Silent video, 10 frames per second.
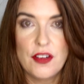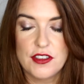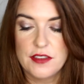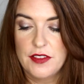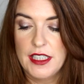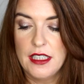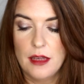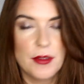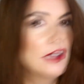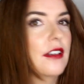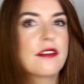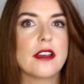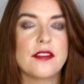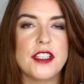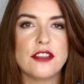Philosophy. I'm going to
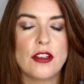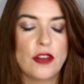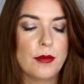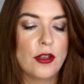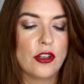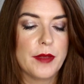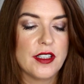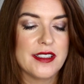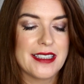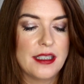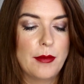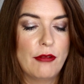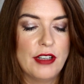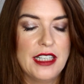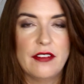feature it on the blog because I'm
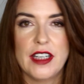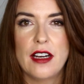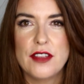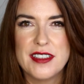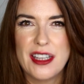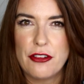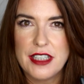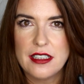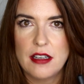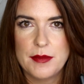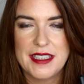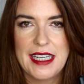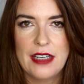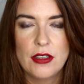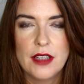really loving it. I've used it 3 times
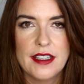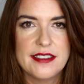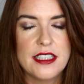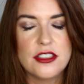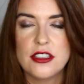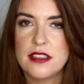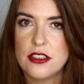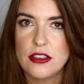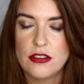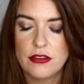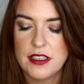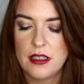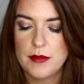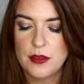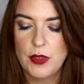now. They say to use it 2 to 3
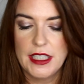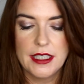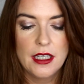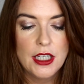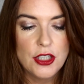times a week.